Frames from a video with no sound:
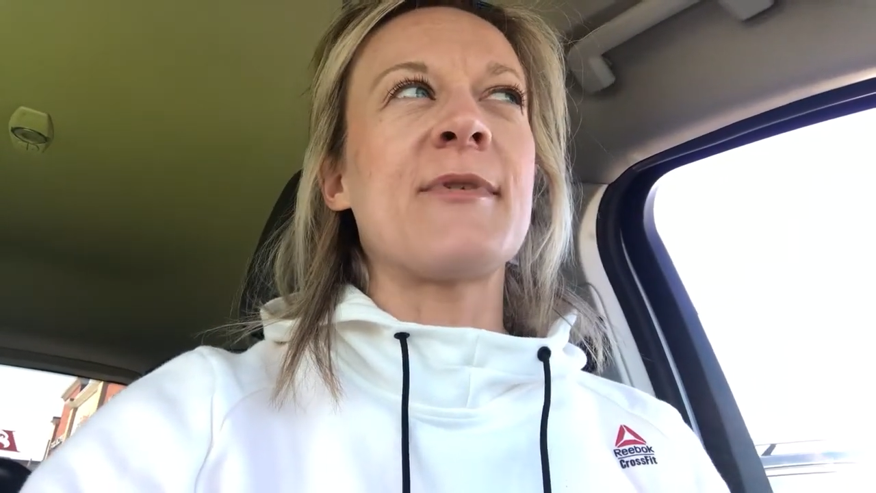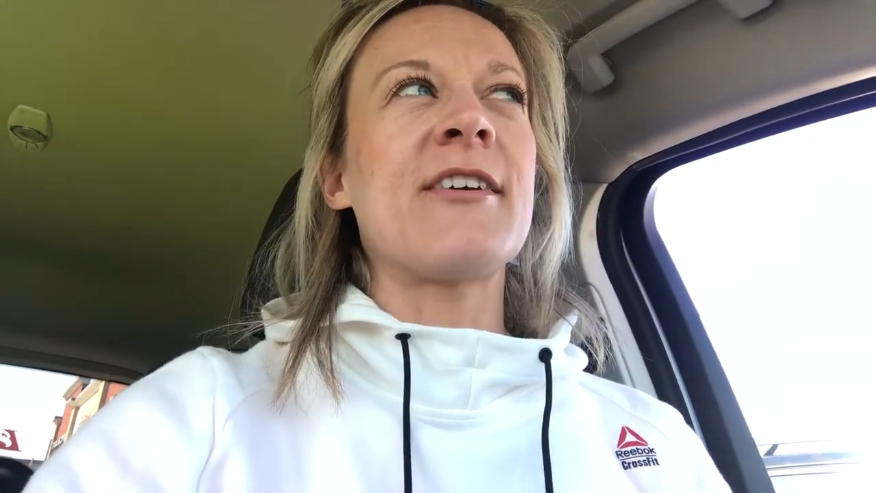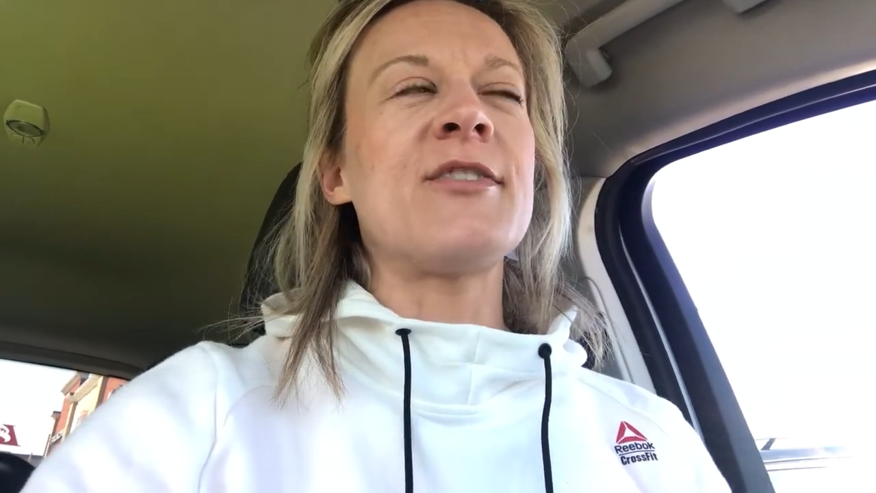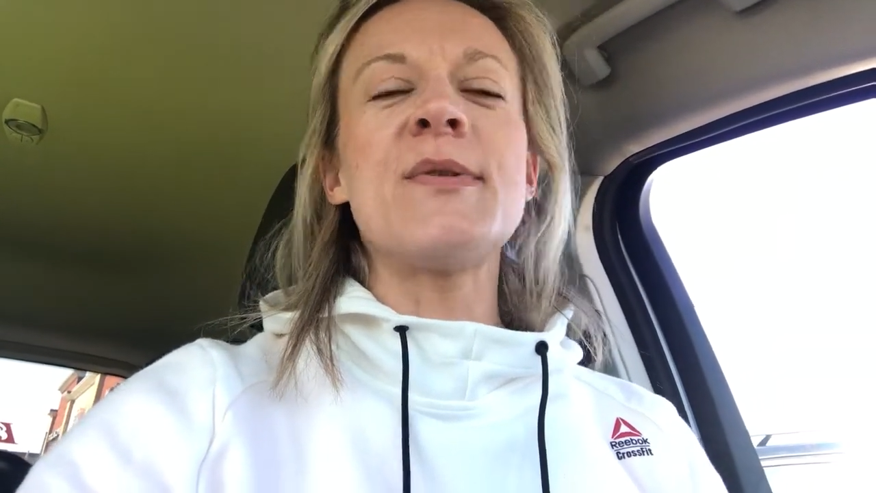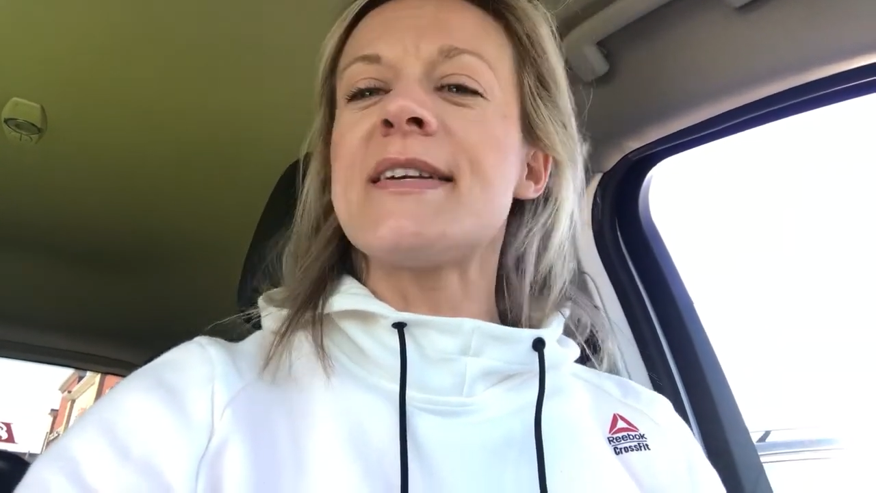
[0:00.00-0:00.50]

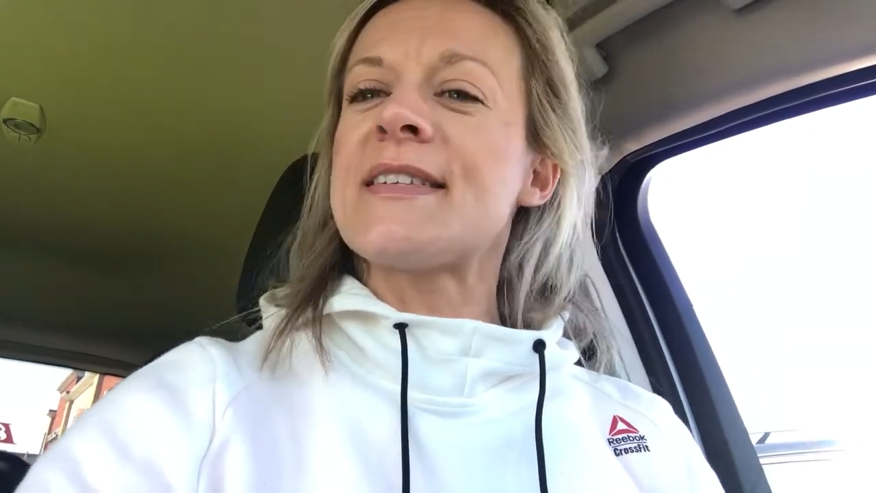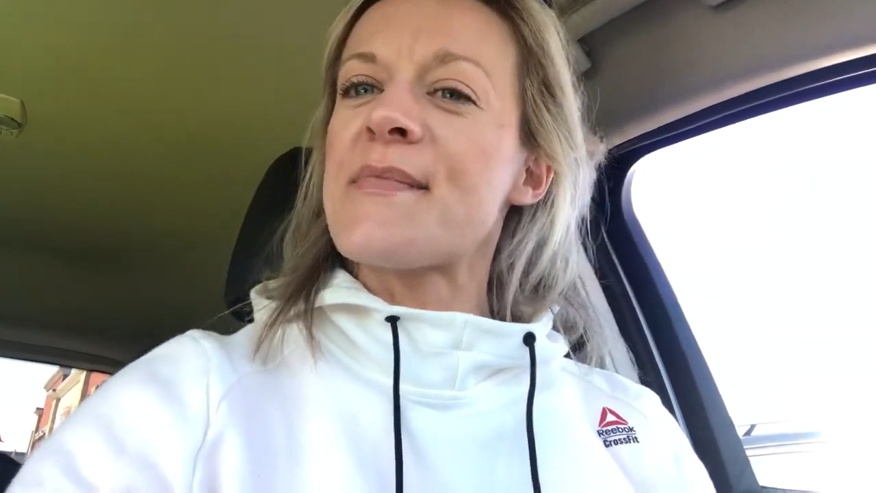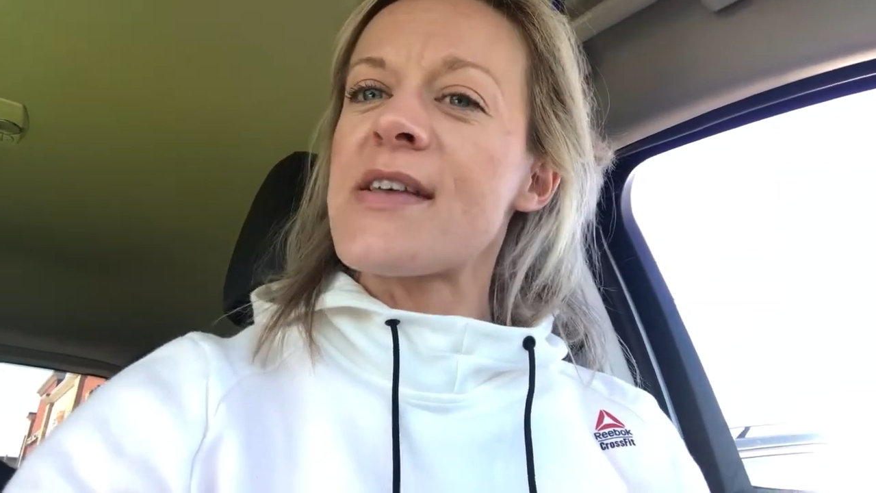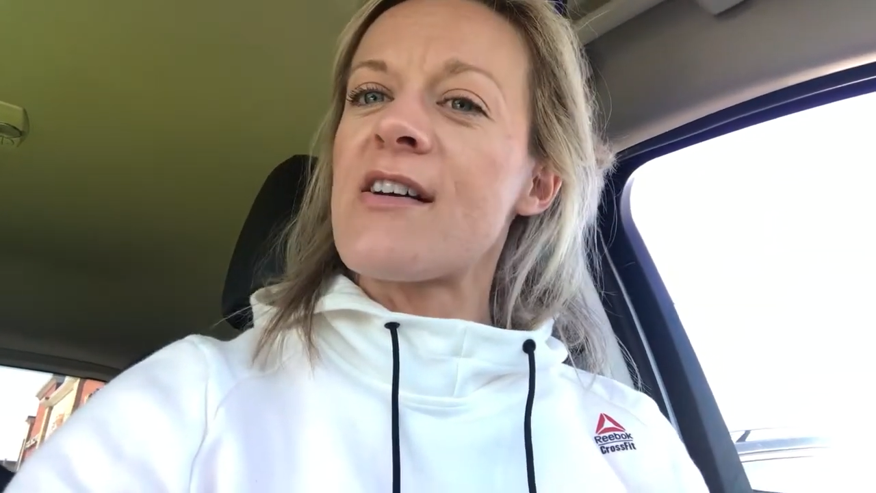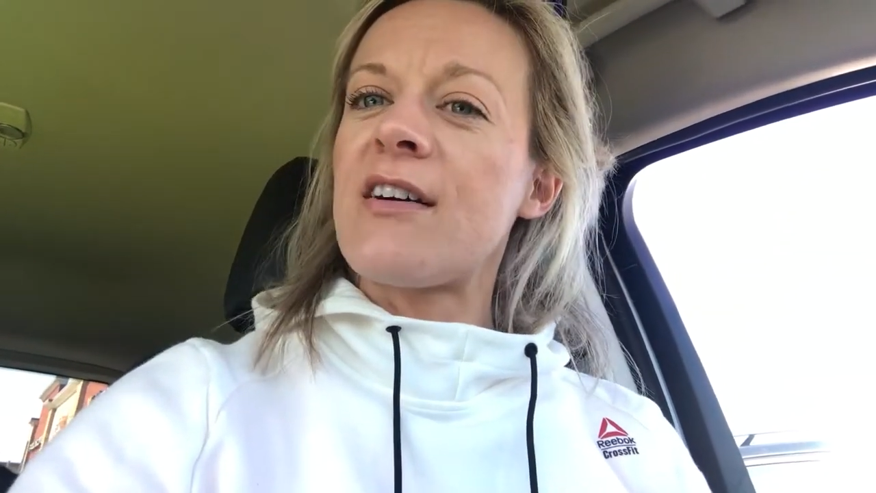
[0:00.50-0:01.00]
we are doing
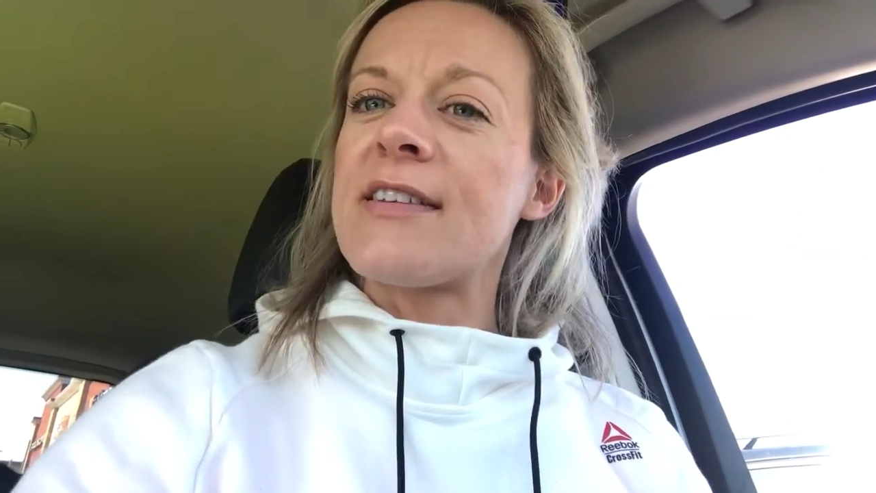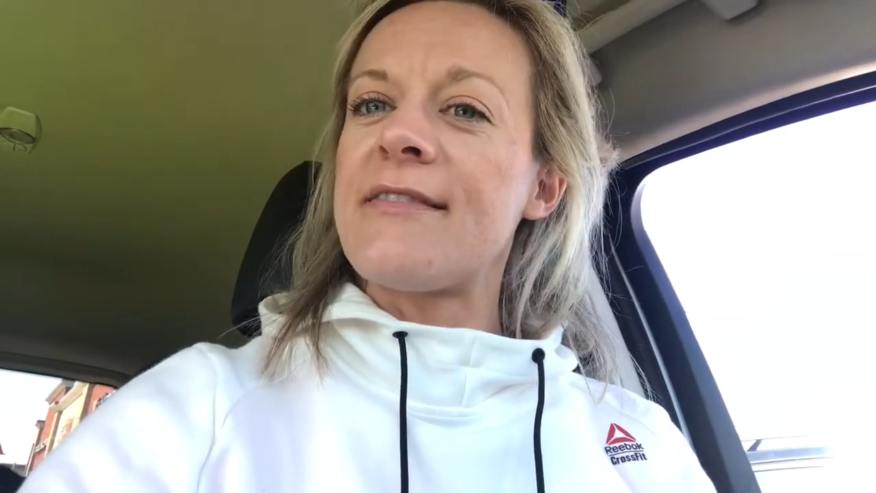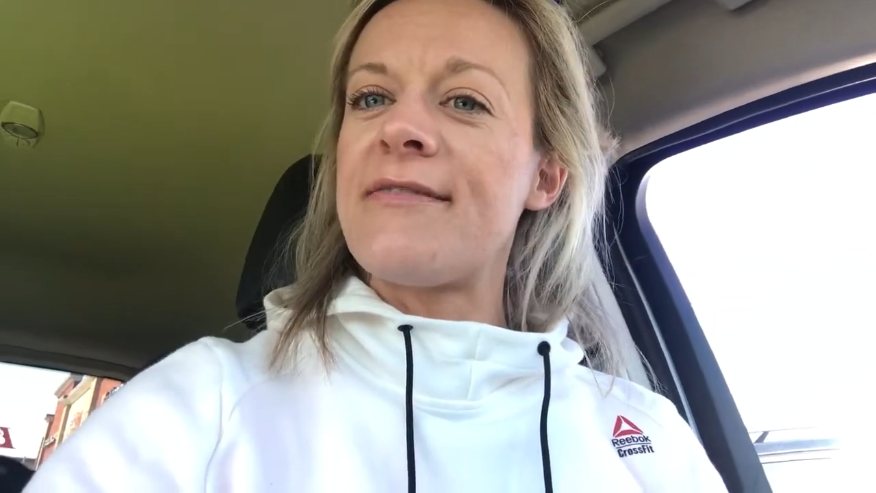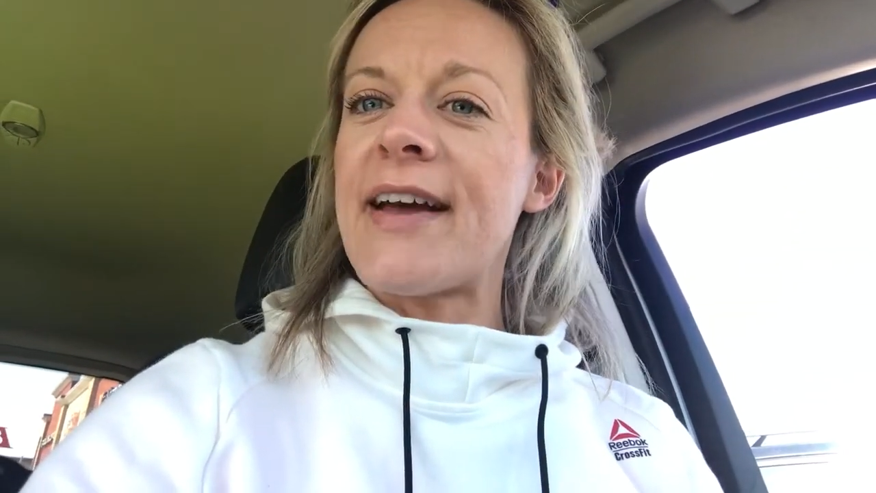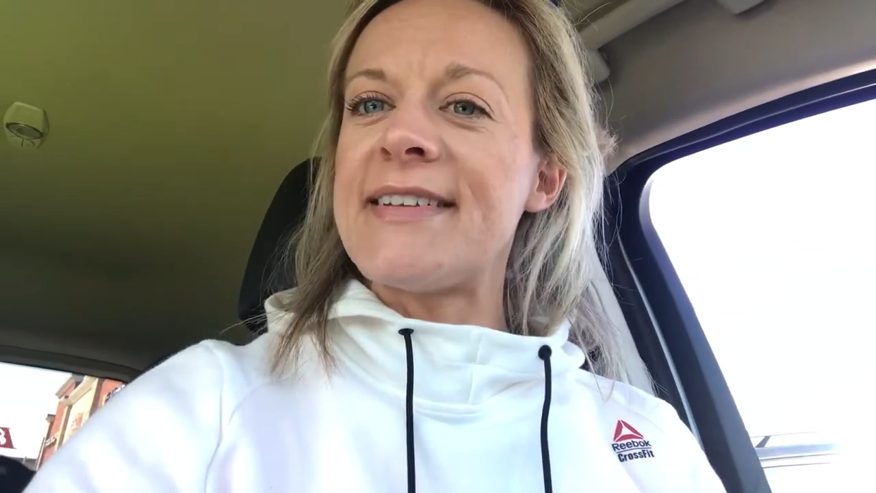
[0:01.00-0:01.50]
something called
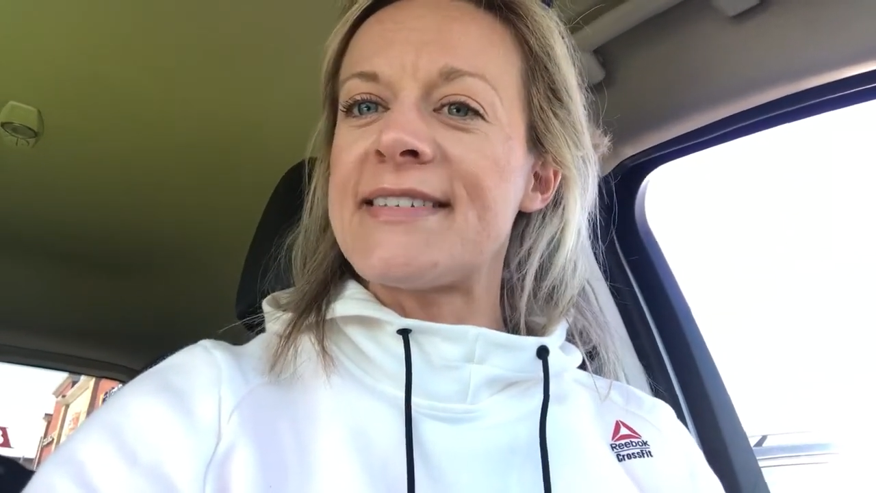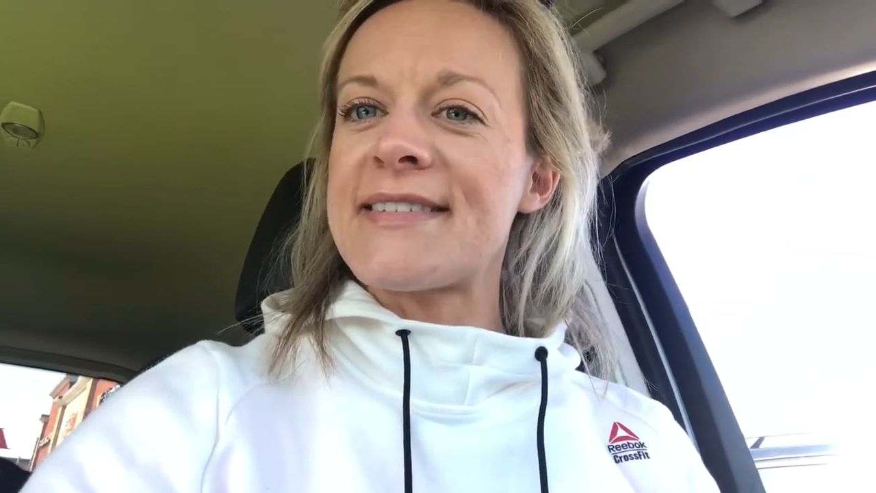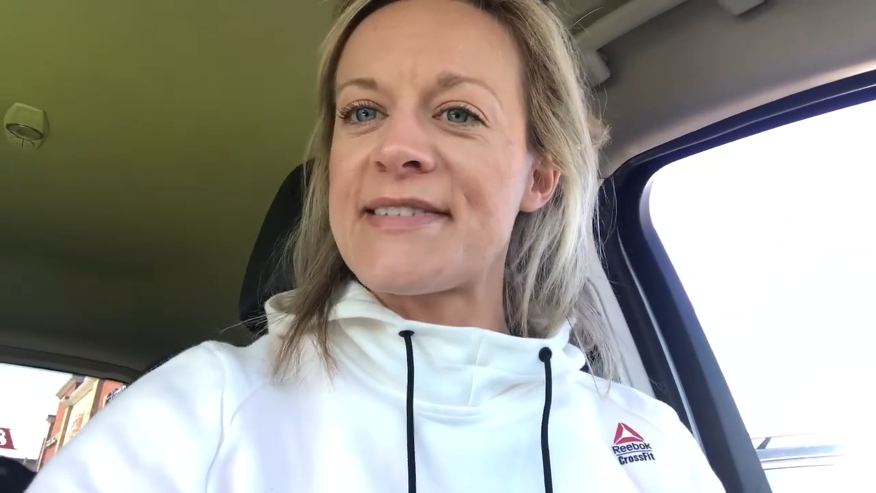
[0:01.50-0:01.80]
event